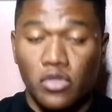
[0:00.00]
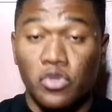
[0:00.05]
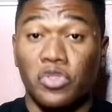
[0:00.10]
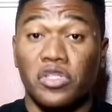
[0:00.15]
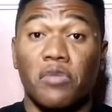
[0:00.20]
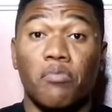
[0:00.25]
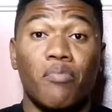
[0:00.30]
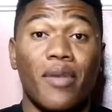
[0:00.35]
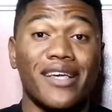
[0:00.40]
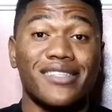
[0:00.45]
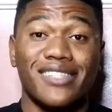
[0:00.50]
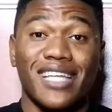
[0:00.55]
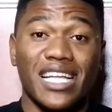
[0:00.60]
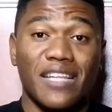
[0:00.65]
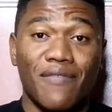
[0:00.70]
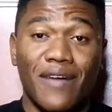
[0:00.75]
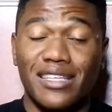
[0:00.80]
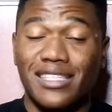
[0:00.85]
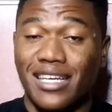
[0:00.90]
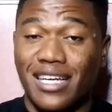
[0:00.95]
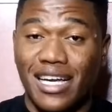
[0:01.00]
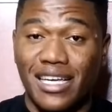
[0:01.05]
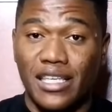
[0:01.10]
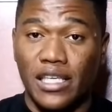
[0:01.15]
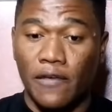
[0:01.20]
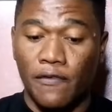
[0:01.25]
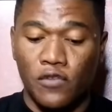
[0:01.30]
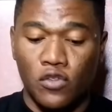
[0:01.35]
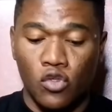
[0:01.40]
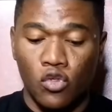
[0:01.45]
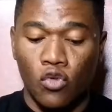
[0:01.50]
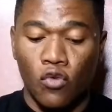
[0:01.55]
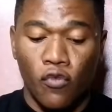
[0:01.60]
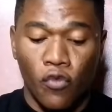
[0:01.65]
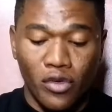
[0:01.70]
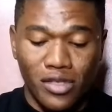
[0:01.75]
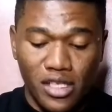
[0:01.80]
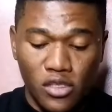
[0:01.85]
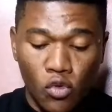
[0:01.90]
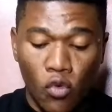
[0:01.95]
So the best advice I can give to you
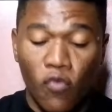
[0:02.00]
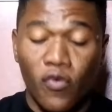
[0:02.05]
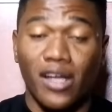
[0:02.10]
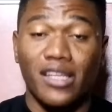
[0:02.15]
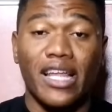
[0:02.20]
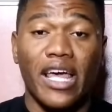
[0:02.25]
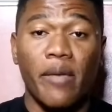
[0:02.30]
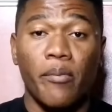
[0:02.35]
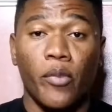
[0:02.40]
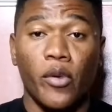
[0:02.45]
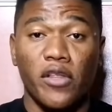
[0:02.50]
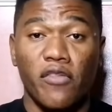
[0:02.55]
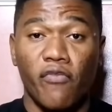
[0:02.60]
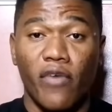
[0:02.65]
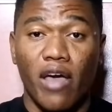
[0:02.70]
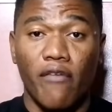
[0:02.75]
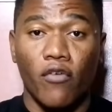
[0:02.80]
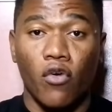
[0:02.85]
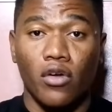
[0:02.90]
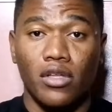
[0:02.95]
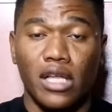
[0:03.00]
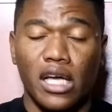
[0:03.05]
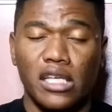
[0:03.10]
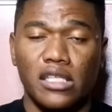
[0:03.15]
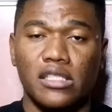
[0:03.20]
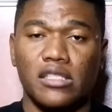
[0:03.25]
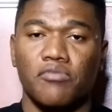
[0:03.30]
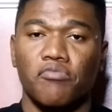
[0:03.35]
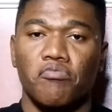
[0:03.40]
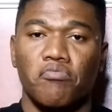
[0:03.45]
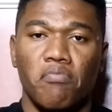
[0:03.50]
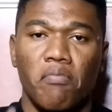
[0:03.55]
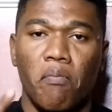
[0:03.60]
for this over 9.5 corners,